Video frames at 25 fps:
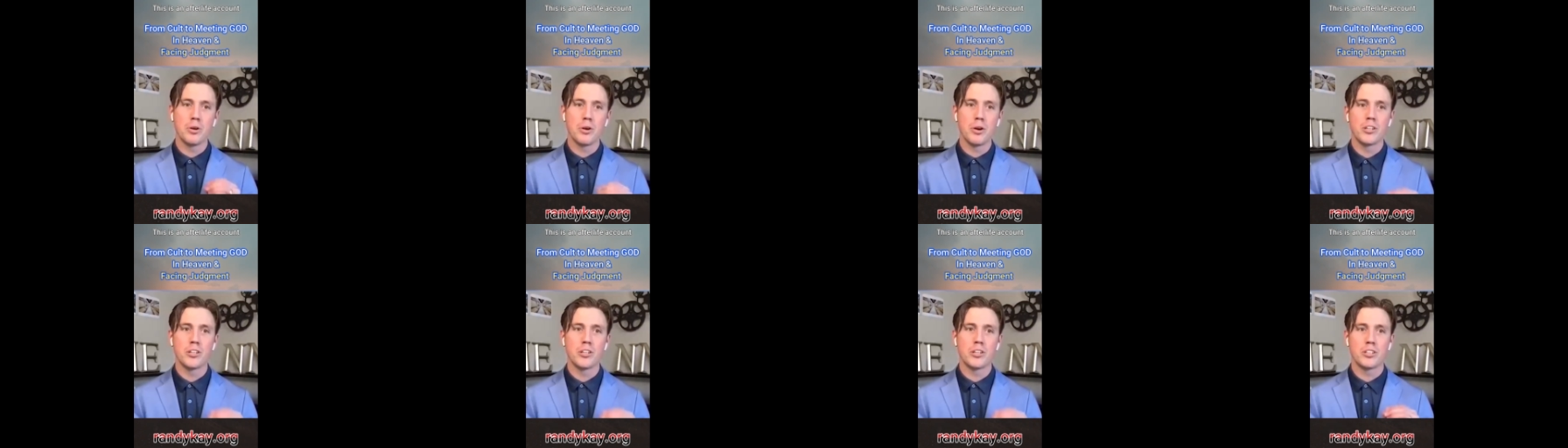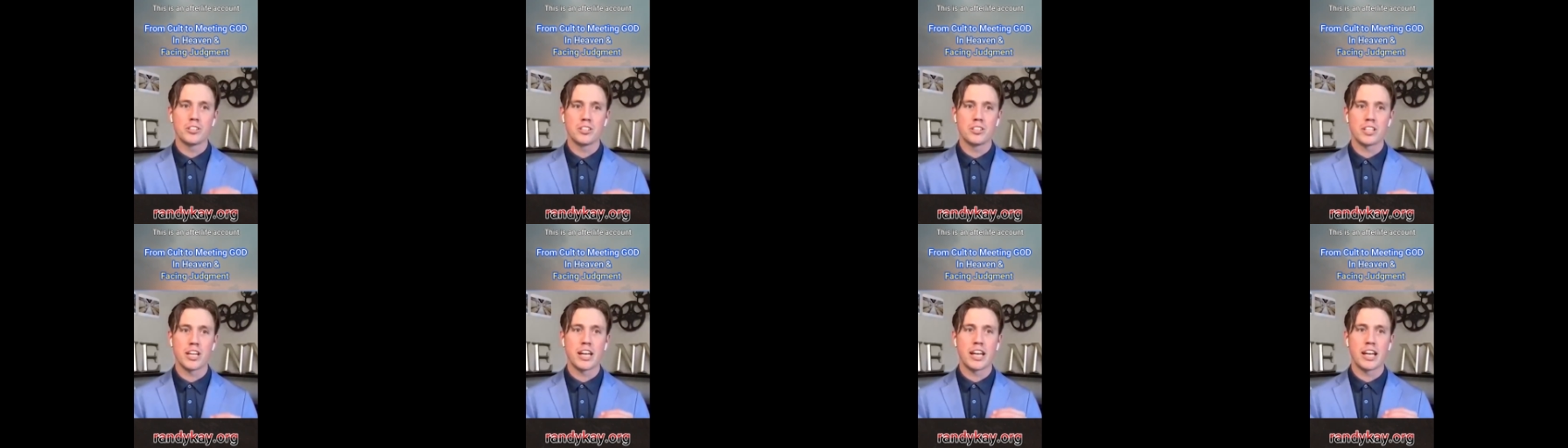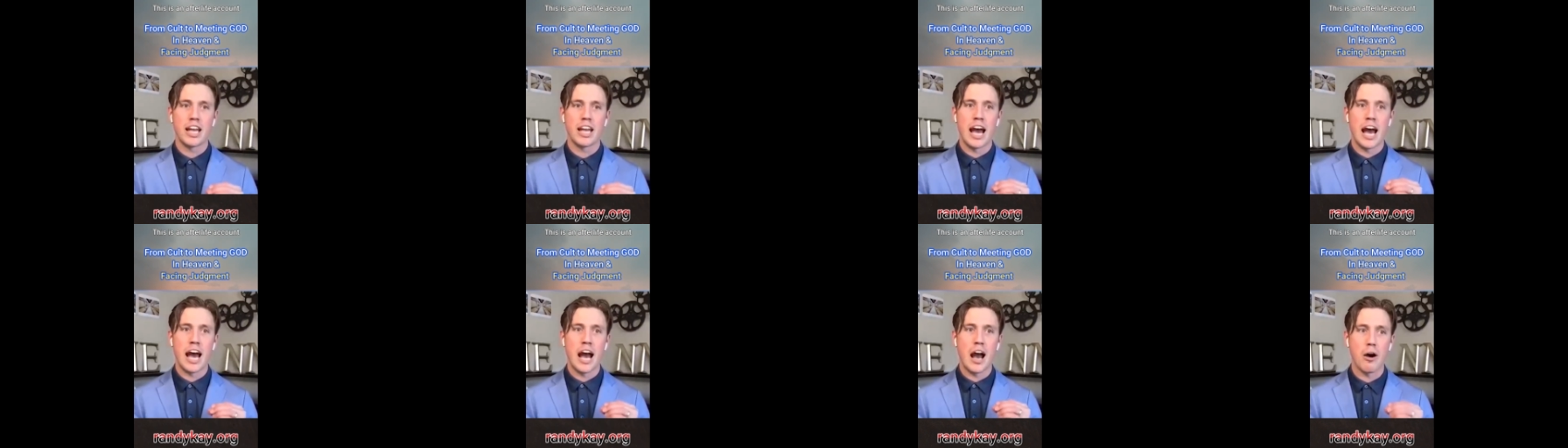don't
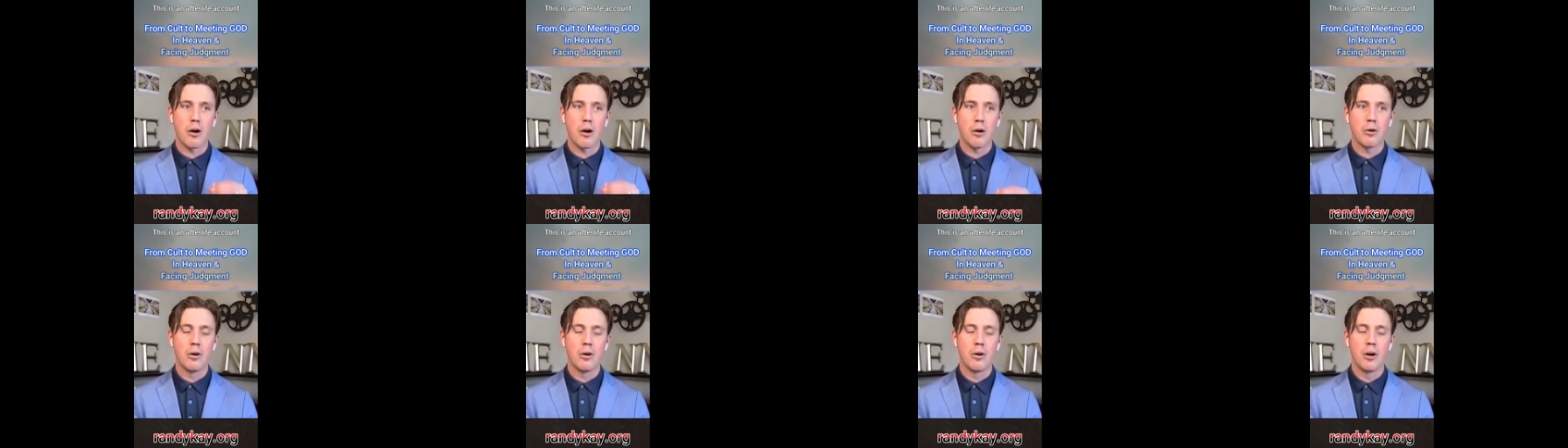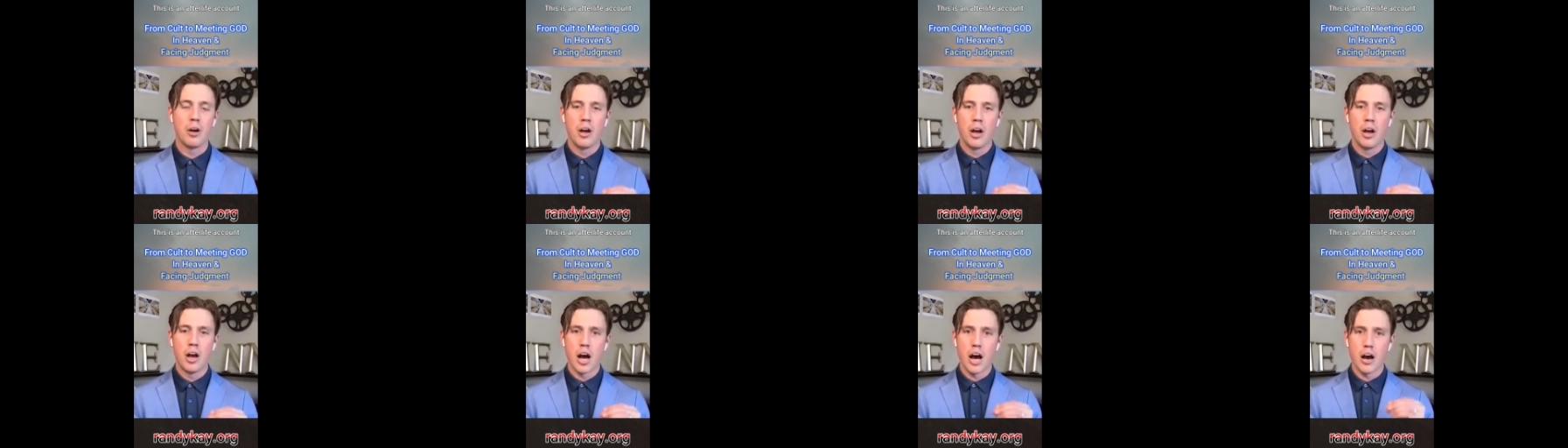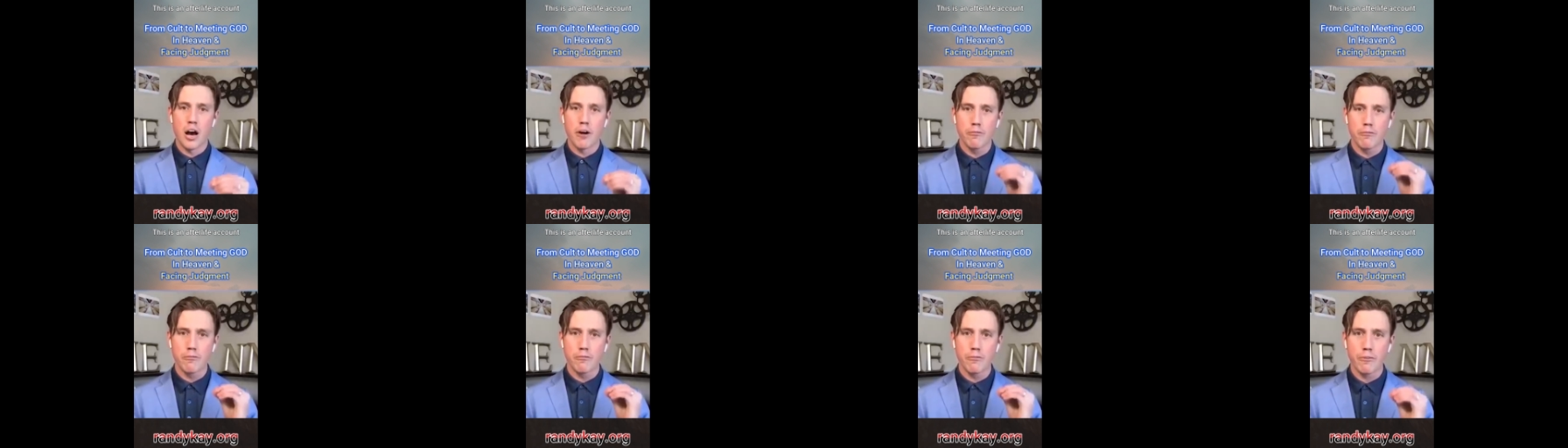understand how
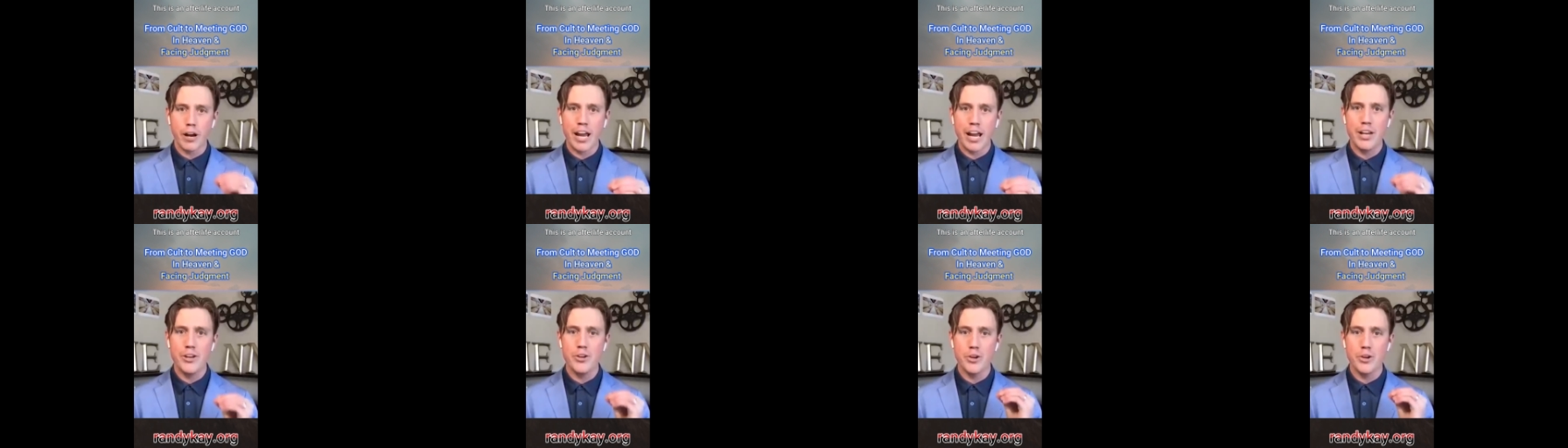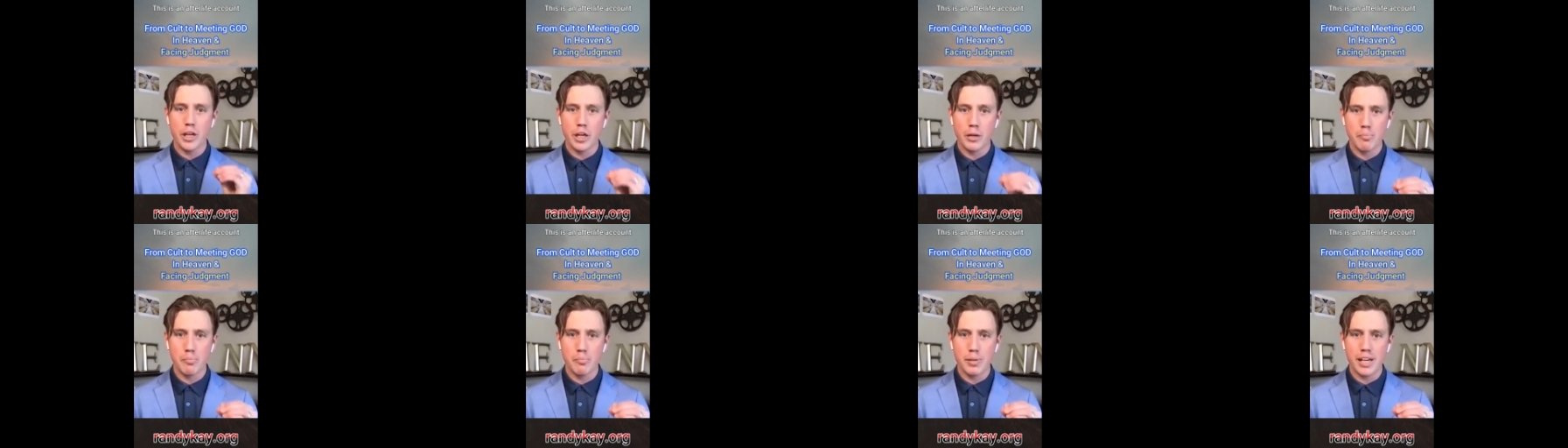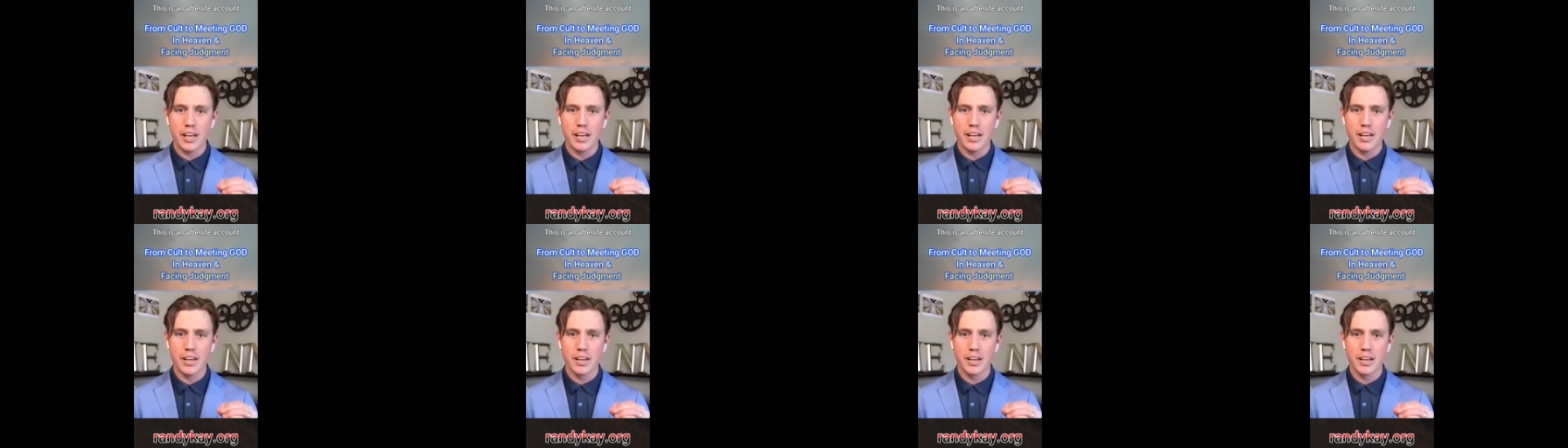afraid you can
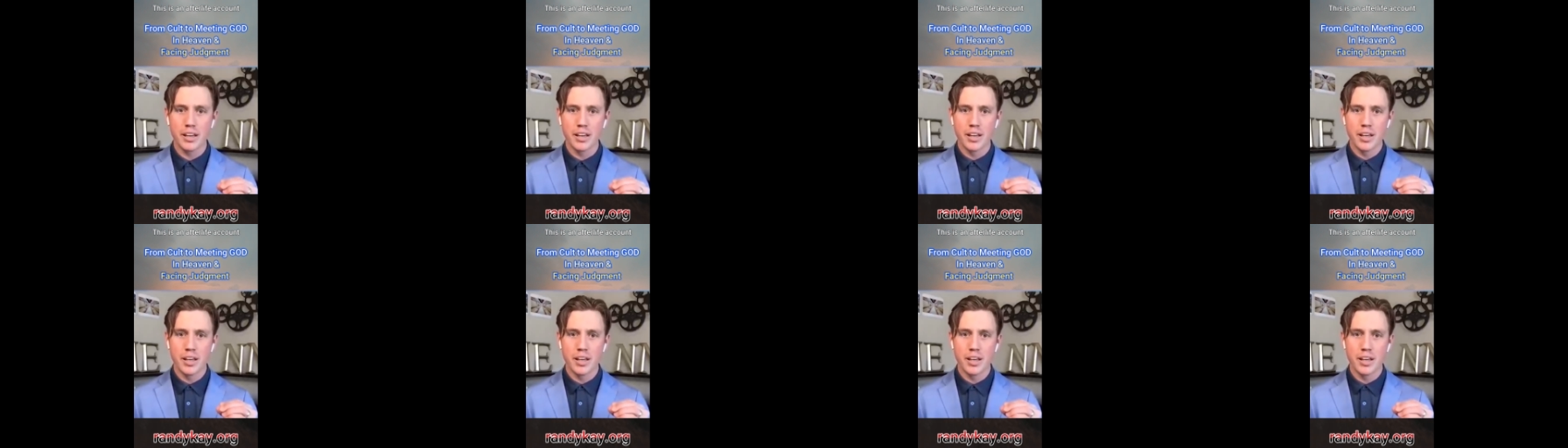be